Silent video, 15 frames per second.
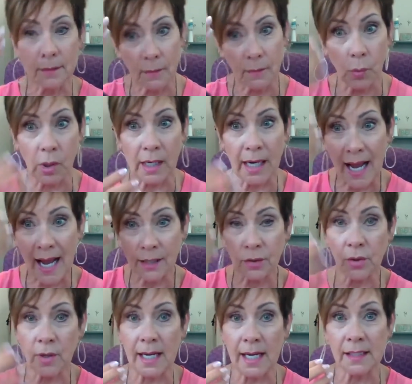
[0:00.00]
more
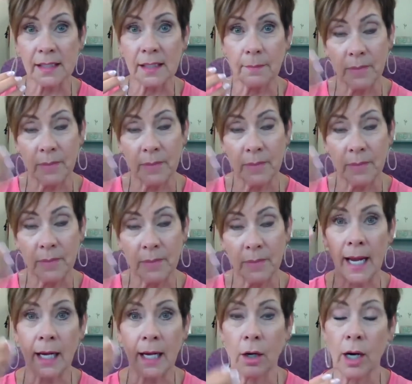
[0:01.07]
contrast
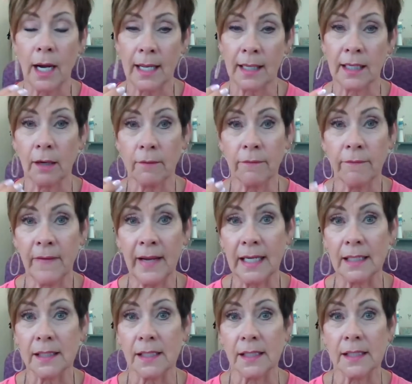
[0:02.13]
between our hair and our
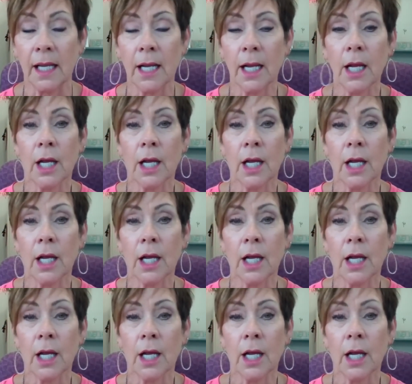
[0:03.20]
face.